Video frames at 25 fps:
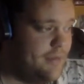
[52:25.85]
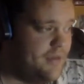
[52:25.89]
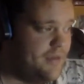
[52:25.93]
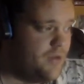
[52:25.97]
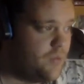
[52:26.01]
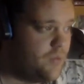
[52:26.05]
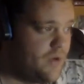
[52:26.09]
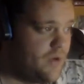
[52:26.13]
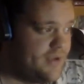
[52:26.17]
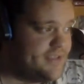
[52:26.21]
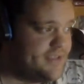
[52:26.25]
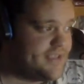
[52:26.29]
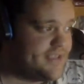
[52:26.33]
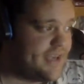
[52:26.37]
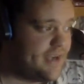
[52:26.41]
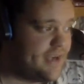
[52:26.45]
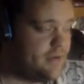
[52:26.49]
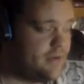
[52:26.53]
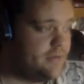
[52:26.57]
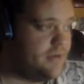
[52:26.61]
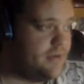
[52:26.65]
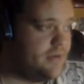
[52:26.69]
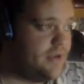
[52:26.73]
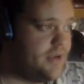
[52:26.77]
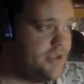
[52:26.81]
going to run
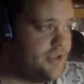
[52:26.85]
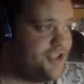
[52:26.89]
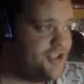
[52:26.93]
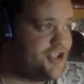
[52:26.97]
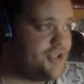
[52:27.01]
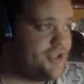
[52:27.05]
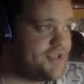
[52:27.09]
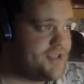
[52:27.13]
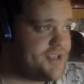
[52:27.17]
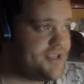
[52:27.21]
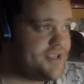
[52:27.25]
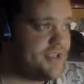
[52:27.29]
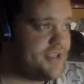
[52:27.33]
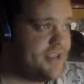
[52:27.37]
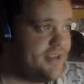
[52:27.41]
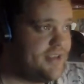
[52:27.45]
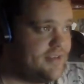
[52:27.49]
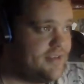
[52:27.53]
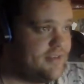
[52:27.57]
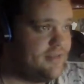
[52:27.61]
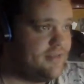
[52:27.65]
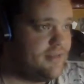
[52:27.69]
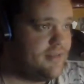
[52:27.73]
down just the,